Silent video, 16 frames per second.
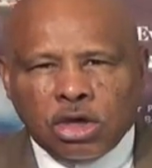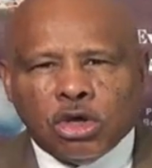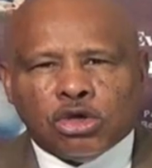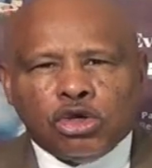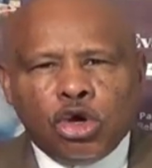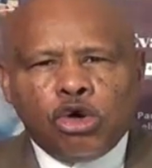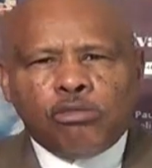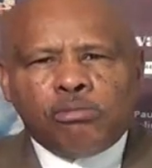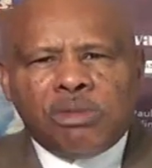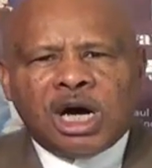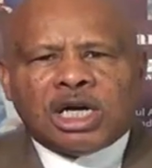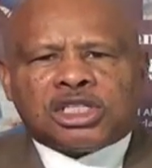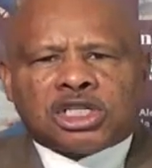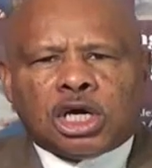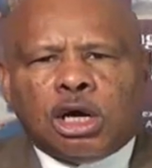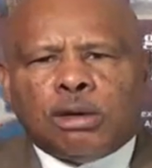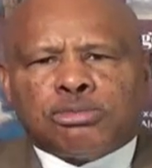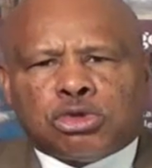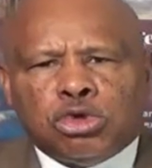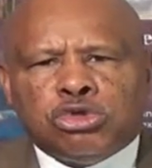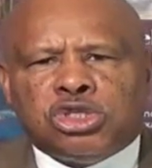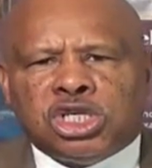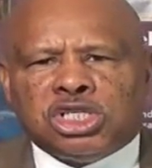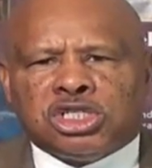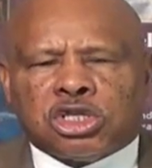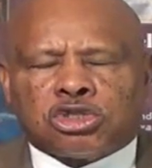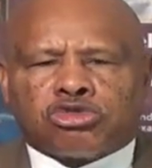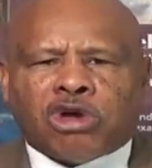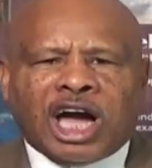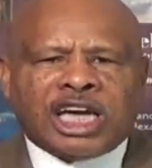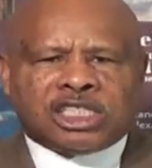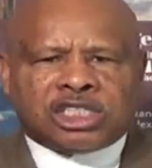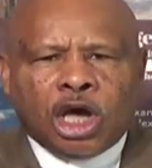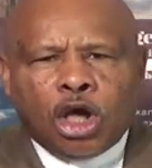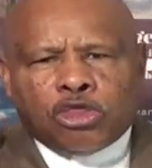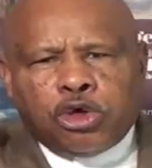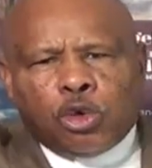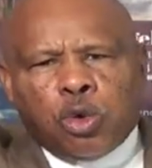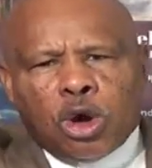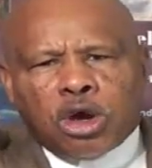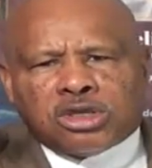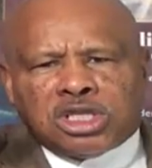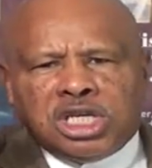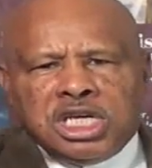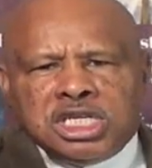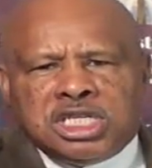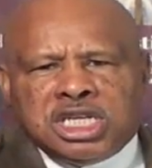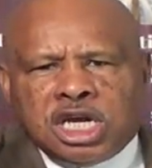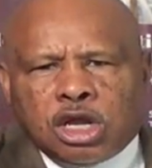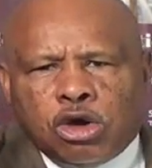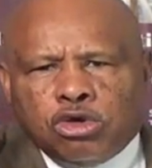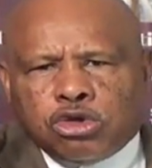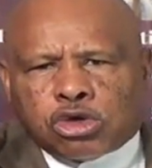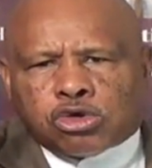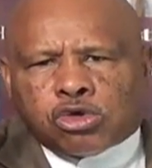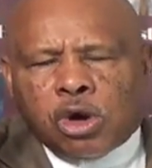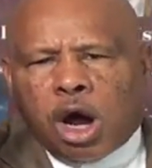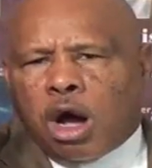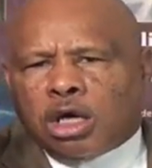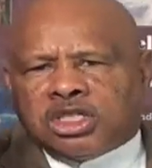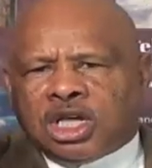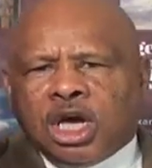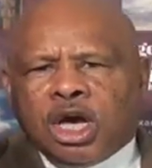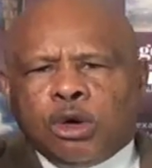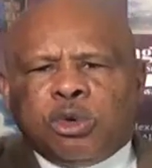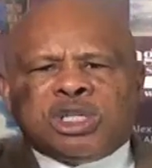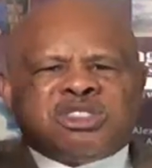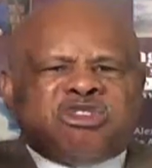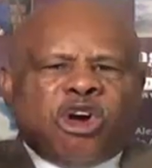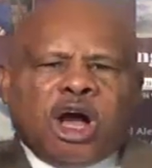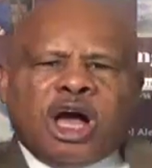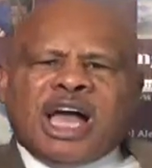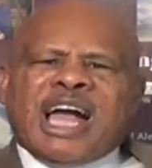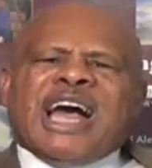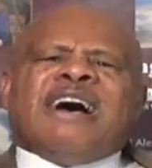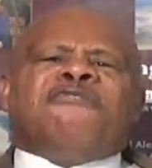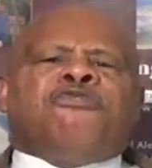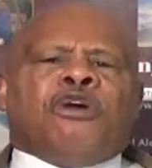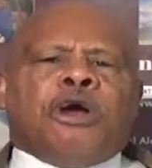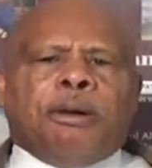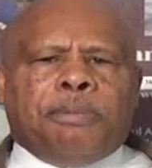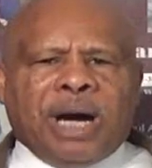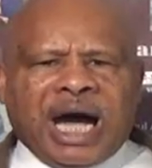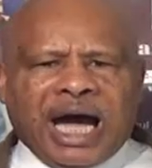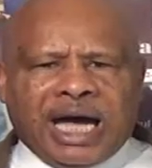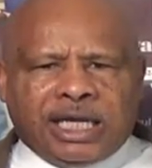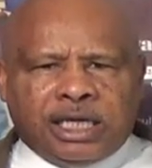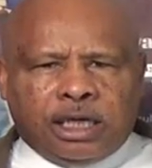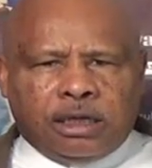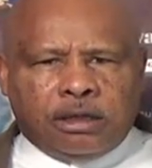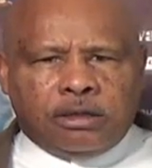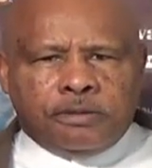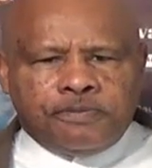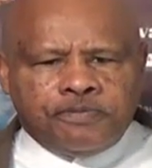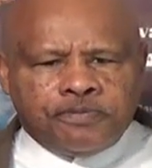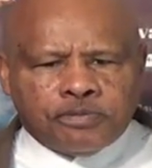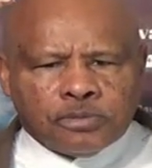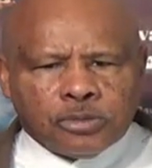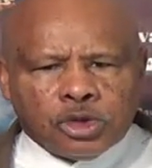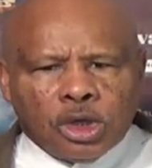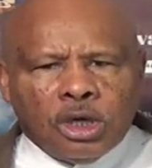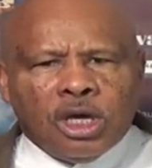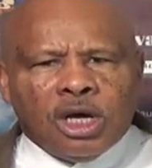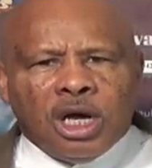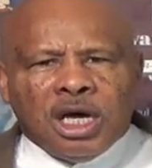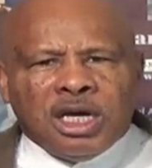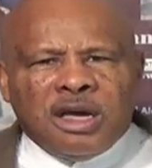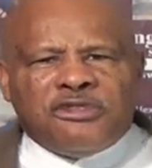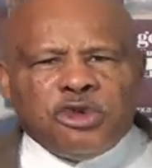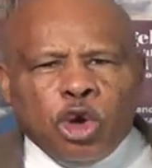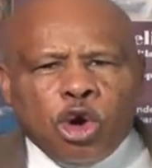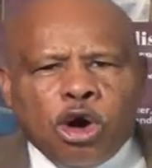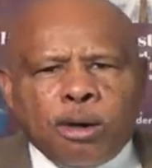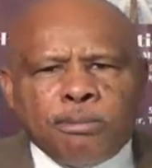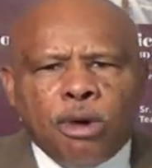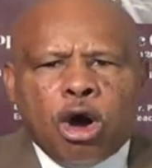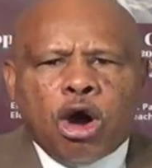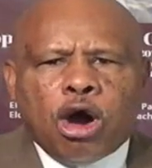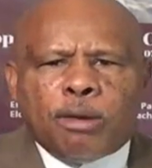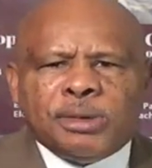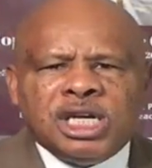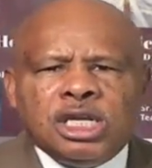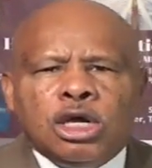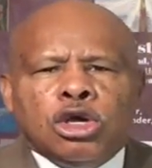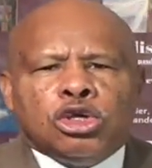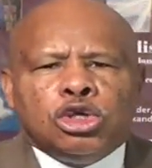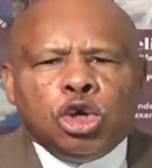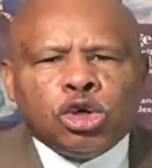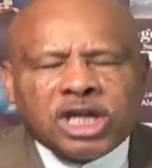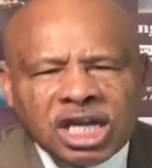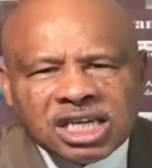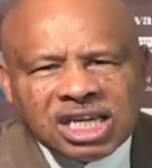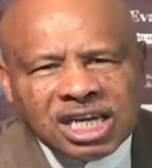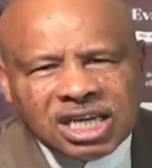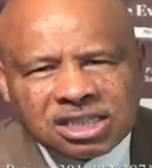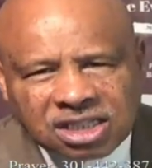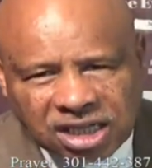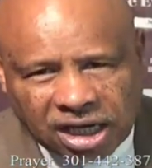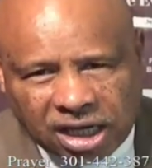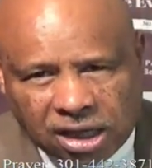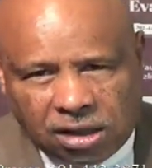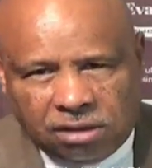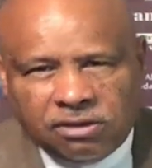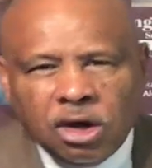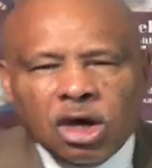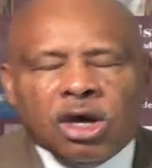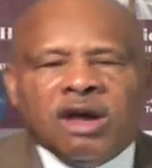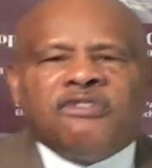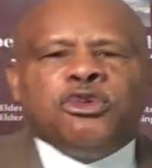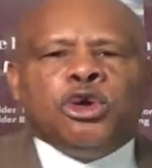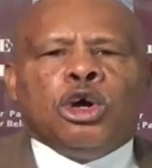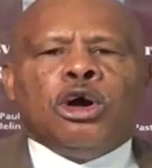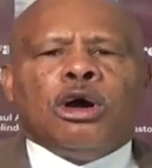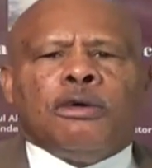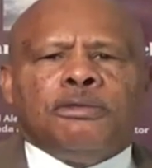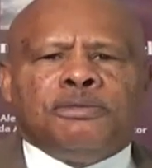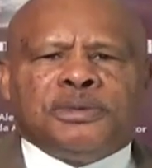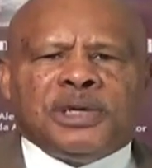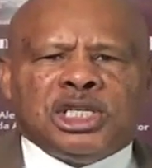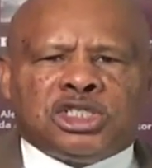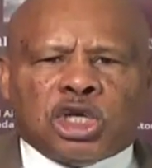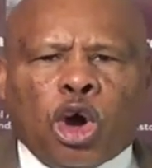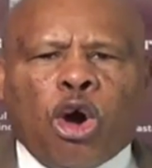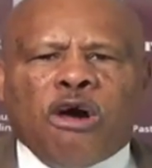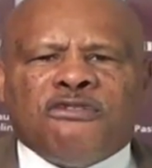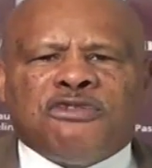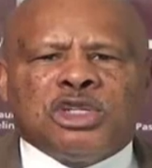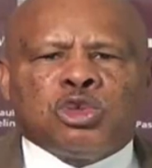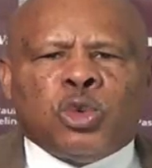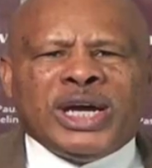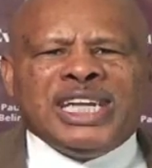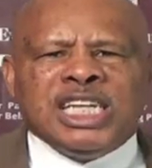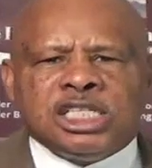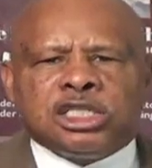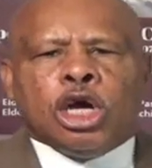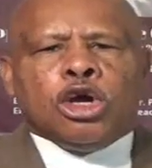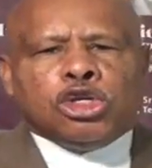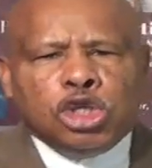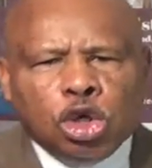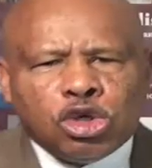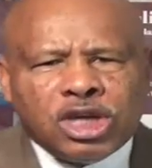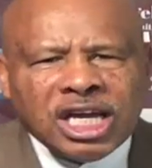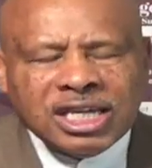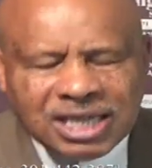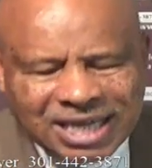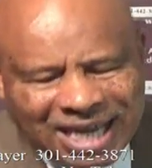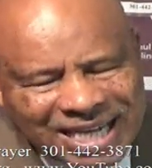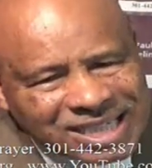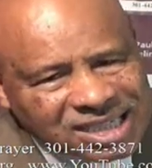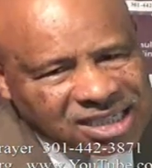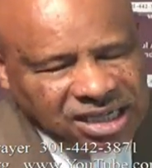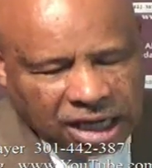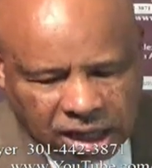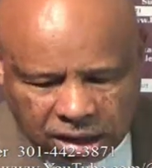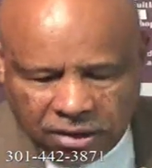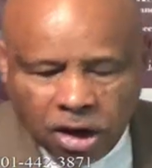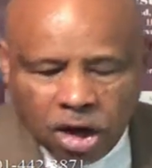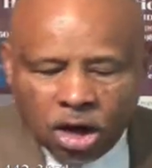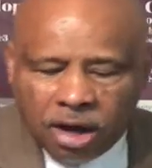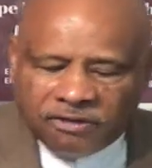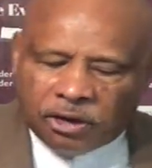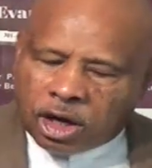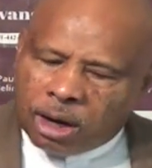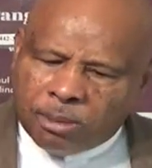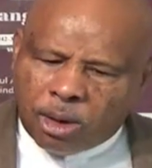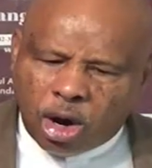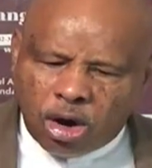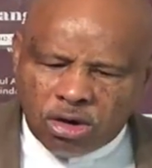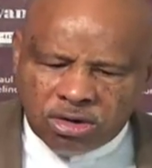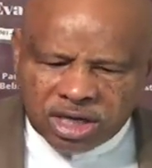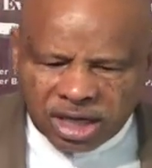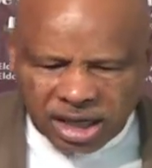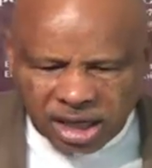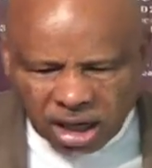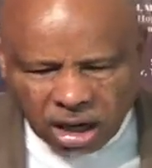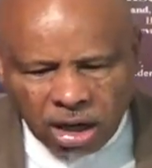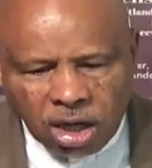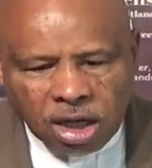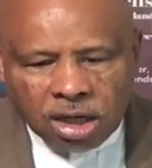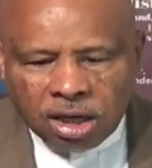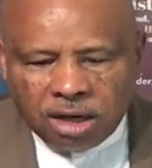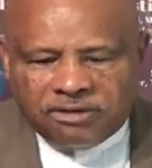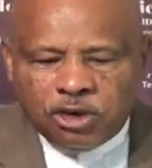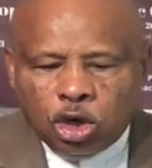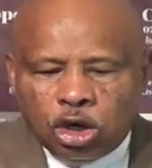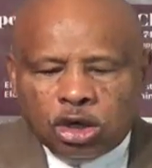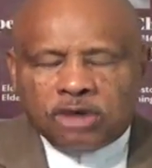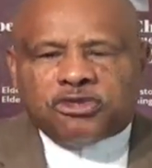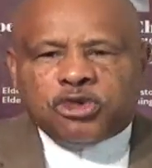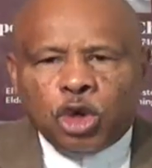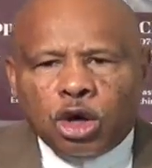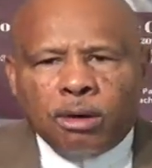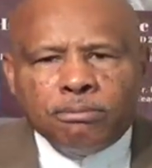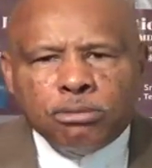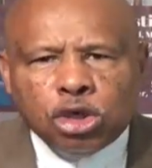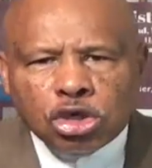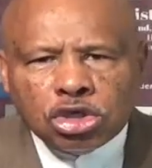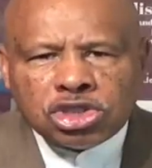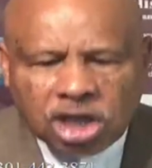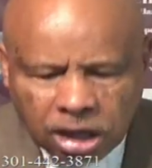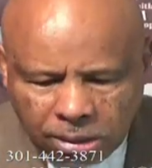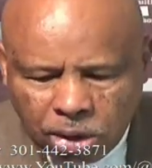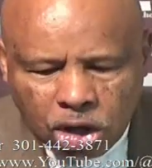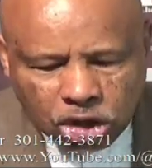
You must come through Jesus Christ. The work that he did on the cross was for everybody. If you're a Mormon, you can get saved. If you're a Jehovah's Witness, you can get saved. If you're a Muslim,